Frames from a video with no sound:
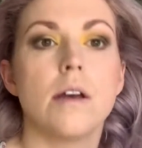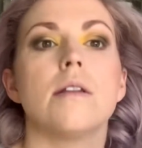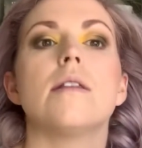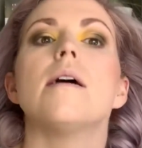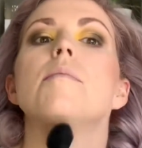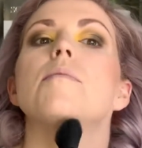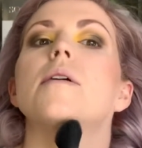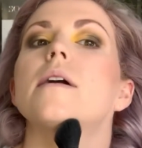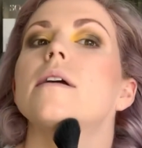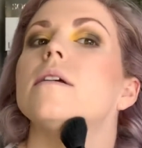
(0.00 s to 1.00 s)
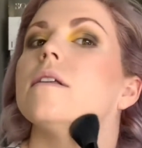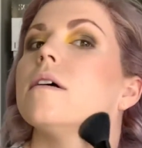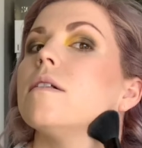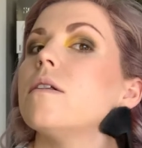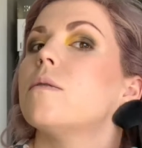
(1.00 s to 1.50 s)
Then bring it in
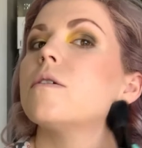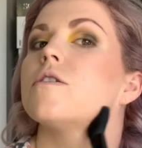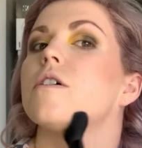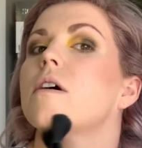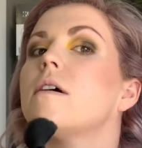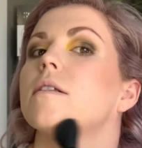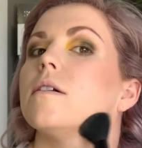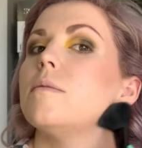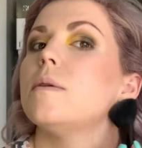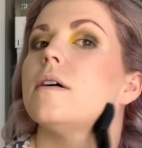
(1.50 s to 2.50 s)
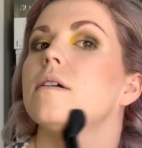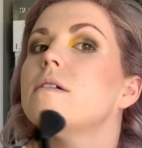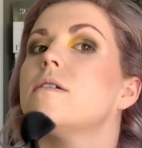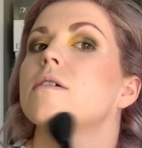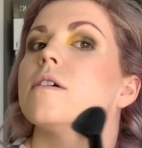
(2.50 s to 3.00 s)
that lower jaw a little bit
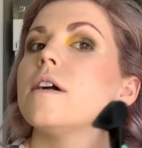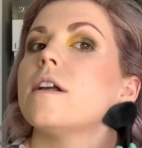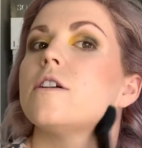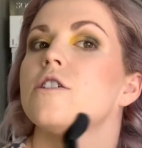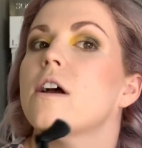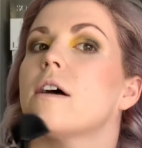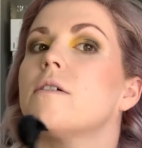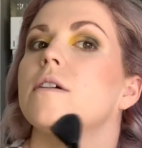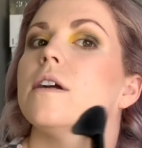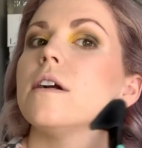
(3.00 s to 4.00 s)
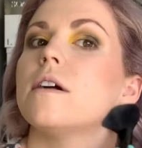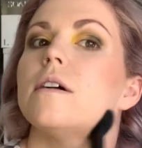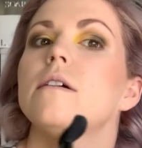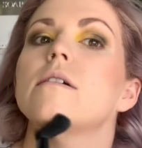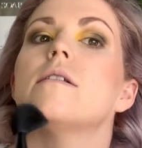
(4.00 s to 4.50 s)
to create a shadow here.